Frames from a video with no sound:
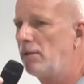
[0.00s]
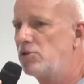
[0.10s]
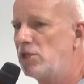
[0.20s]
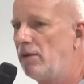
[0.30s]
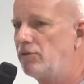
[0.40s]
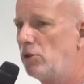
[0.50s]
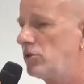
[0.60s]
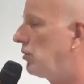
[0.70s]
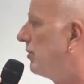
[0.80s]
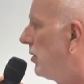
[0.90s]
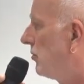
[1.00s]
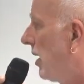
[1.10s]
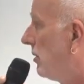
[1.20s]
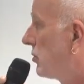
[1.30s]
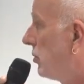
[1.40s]
themselves also with the
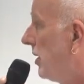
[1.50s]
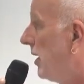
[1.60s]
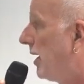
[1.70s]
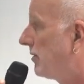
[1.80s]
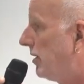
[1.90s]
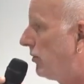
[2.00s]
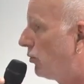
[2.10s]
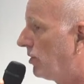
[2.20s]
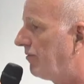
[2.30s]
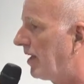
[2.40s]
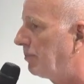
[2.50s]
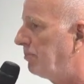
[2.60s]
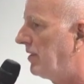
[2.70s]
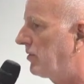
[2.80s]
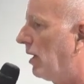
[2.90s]
town so they get into
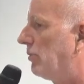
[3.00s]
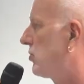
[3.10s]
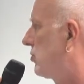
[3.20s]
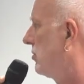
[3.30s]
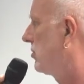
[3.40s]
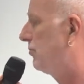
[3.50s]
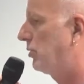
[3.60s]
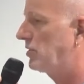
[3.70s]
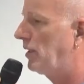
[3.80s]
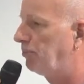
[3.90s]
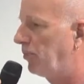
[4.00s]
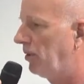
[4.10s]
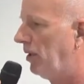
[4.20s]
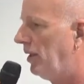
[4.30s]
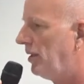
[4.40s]
development councils, for
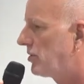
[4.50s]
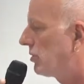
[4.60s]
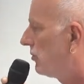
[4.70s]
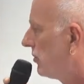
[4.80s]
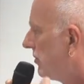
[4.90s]
example. So